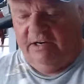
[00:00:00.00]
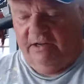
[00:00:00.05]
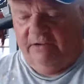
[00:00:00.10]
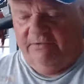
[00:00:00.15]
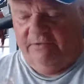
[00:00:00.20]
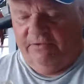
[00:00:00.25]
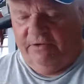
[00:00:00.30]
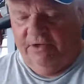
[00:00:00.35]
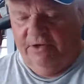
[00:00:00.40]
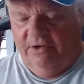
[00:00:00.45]
I
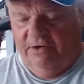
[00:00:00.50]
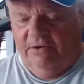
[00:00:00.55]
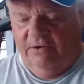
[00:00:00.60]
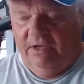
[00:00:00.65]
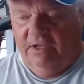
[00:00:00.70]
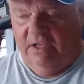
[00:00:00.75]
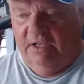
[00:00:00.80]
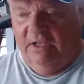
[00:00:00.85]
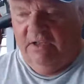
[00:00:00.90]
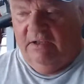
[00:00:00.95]
flew
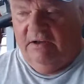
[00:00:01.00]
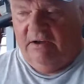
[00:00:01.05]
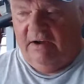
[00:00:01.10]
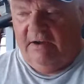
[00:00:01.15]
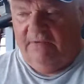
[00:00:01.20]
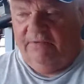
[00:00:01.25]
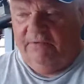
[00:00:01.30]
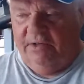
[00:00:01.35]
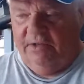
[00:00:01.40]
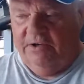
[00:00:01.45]

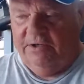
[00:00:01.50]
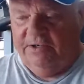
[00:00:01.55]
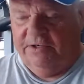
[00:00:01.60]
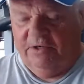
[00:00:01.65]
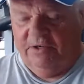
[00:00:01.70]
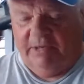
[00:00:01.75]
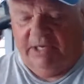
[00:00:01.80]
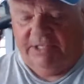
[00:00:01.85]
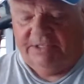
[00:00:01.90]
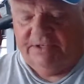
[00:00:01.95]

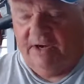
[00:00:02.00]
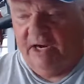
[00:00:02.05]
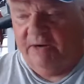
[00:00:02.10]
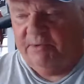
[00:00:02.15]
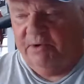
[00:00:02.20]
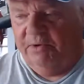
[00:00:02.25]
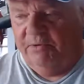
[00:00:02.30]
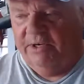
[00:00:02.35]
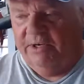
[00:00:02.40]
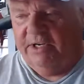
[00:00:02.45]
until my
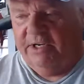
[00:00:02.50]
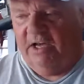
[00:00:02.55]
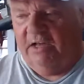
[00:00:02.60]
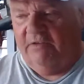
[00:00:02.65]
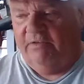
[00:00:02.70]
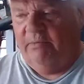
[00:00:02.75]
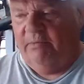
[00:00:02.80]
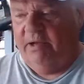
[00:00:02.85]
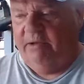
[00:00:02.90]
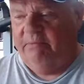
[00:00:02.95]
timer went
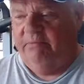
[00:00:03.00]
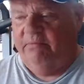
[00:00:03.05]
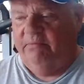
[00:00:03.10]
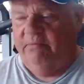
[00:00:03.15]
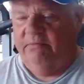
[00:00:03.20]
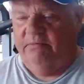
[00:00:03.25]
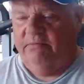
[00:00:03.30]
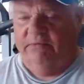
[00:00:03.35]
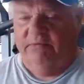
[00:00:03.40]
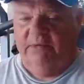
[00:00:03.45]
off on
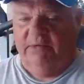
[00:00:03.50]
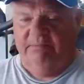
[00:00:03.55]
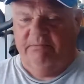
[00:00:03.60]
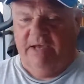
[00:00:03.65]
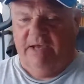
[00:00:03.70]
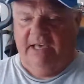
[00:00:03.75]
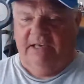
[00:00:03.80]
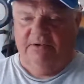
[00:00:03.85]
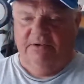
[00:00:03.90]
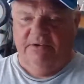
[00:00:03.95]
my
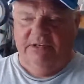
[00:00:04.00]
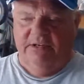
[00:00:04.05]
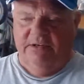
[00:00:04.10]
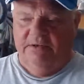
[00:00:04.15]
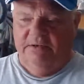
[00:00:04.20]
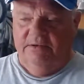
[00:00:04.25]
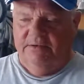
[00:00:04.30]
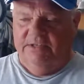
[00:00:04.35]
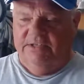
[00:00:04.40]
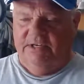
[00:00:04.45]
battery,
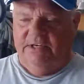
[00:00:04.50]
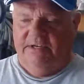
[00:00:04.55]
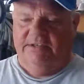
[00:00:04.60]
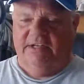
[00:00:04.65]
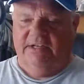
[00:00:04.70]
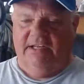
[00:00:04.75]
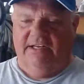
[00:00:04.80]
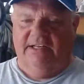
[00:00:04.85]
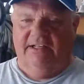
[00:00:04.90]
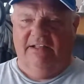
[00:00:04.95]
which I was
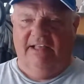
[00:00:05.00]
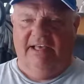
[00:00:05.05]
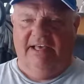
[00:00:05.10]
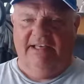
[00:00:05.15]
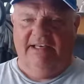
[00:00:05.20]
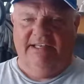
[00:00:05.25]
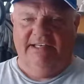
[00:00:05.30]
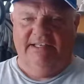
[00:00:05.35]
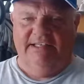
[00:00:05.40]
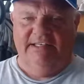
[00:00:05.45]
kind of
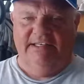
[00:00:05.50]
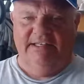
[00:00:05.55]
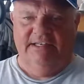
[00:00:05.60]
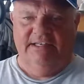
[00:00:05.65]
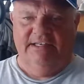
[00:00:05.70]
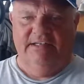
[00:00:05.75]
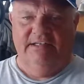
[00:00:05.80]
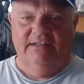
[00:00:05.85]
glad I did.